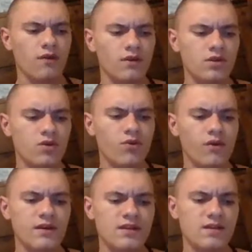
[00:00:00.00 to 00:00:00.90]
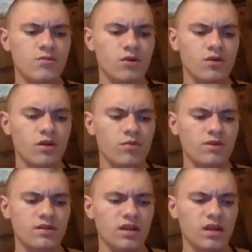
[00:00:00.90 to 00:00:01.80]
The story is similar to the
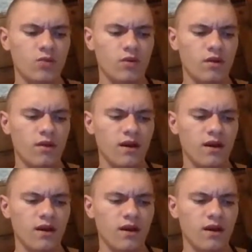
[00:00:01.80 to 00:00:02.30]
preceding one,